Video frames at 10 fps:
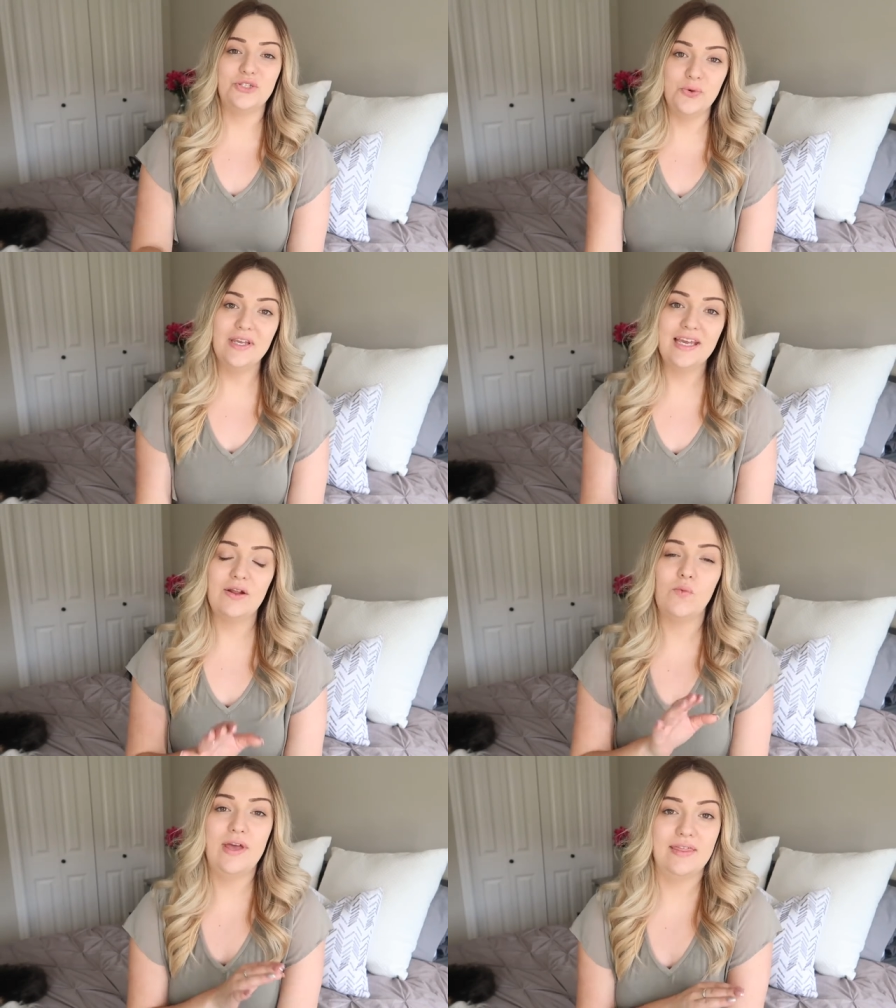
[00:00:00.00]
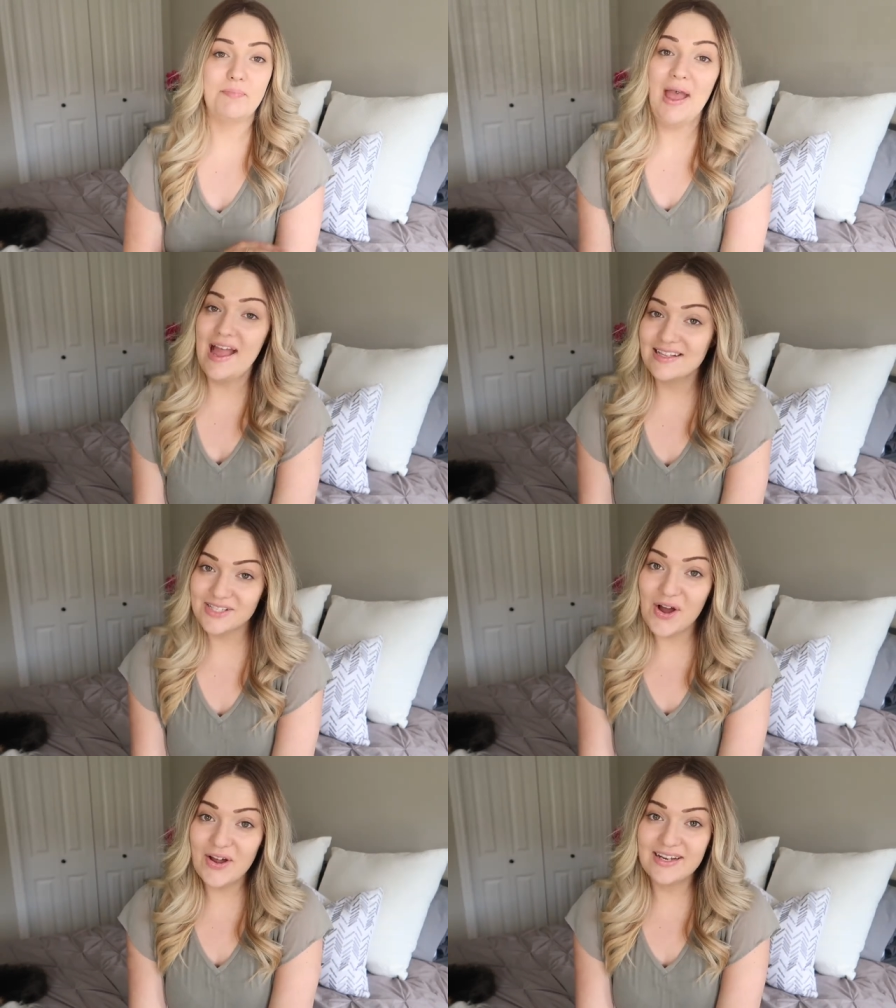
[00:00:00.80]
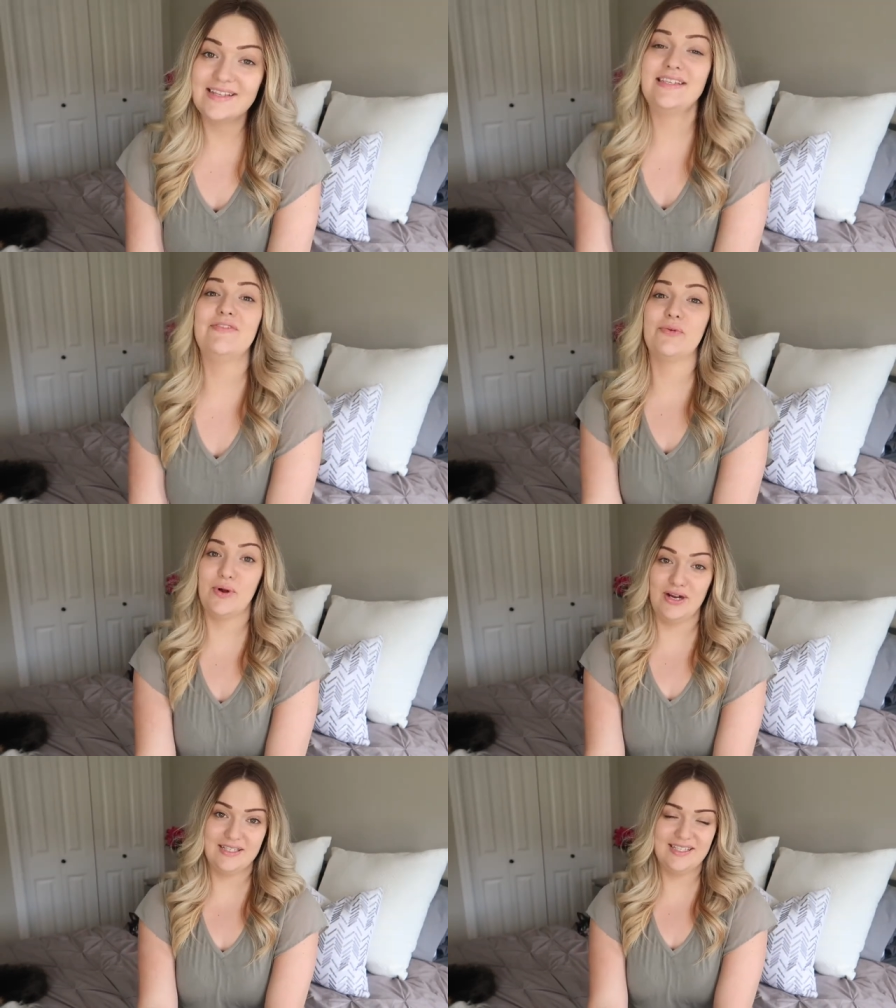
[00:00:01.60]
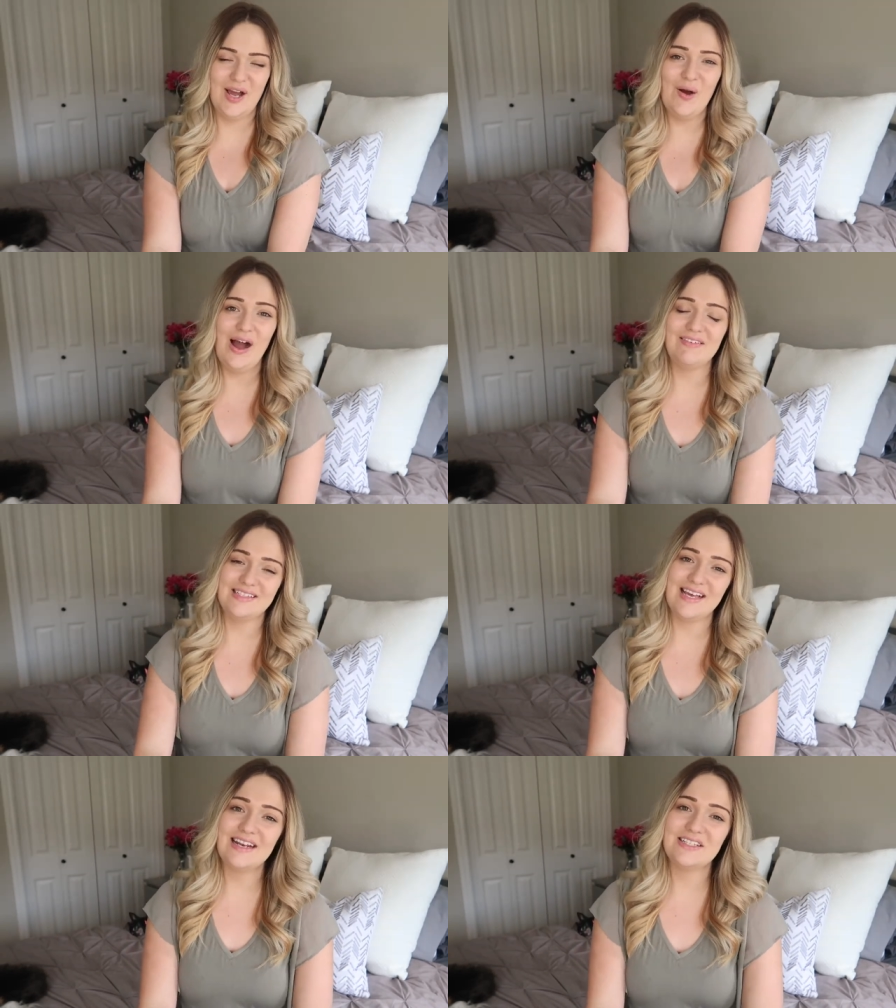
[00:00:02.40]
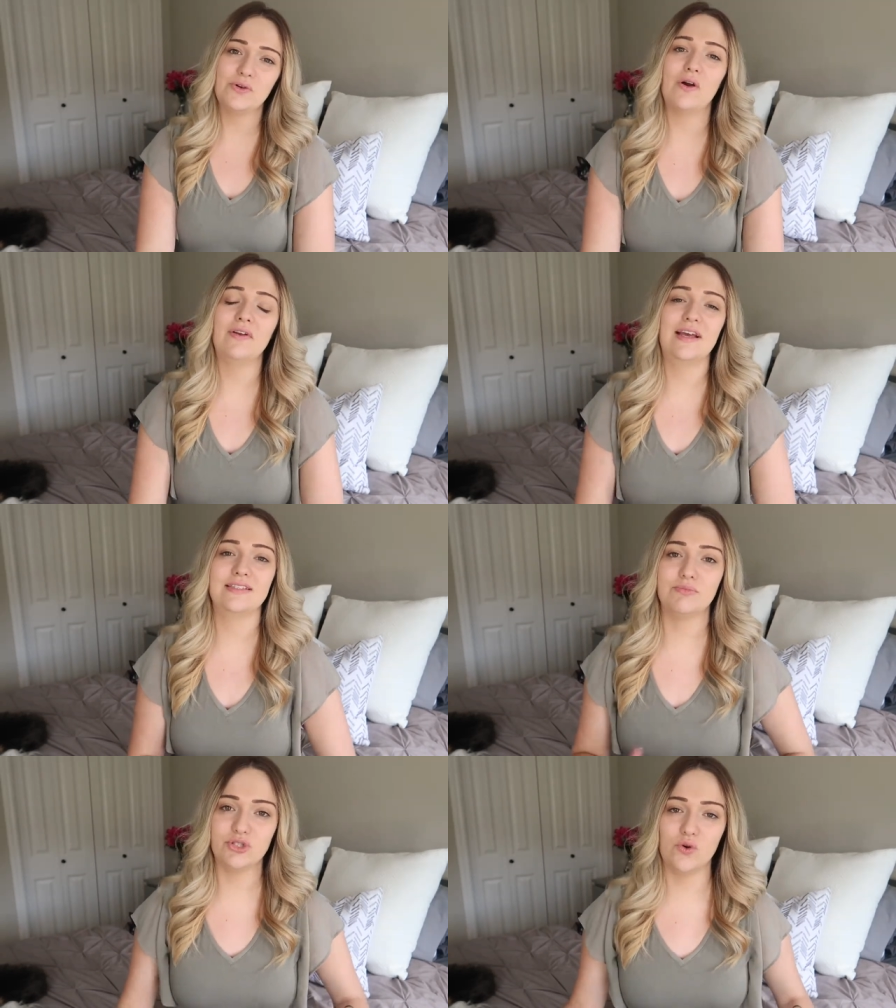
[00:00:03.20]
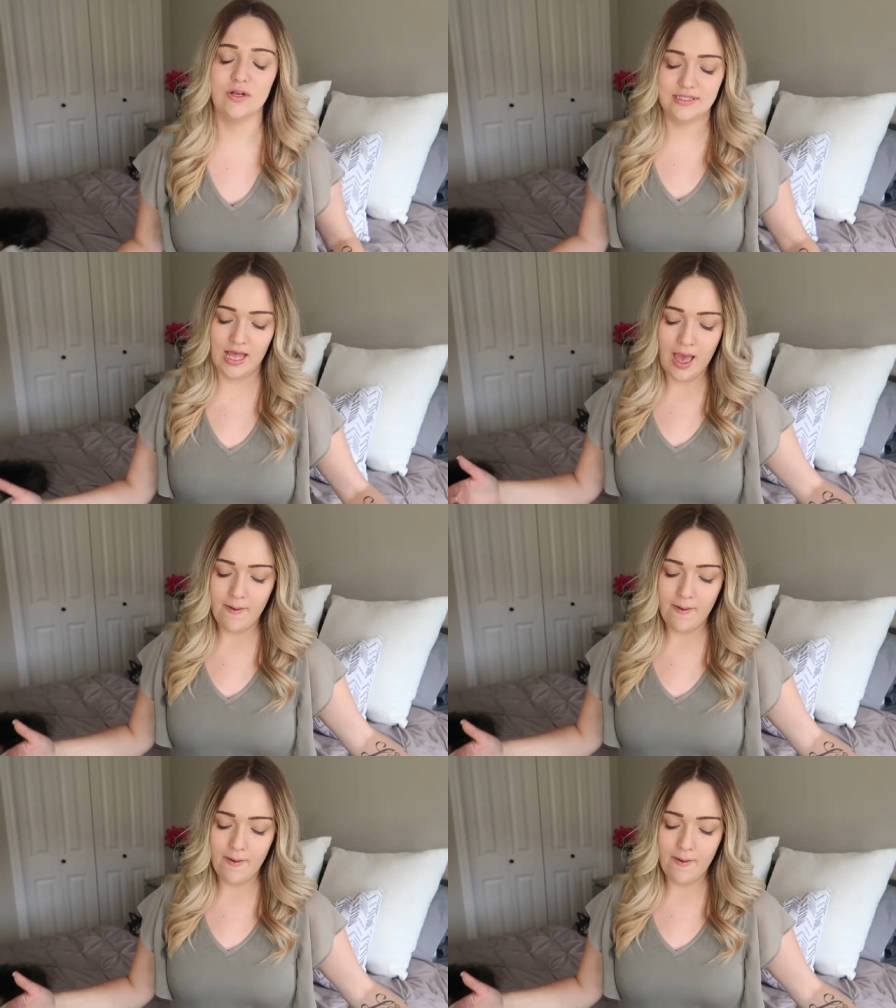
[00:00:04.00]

doing it with pants on is even worse, so I've decided to go out and get some shorts.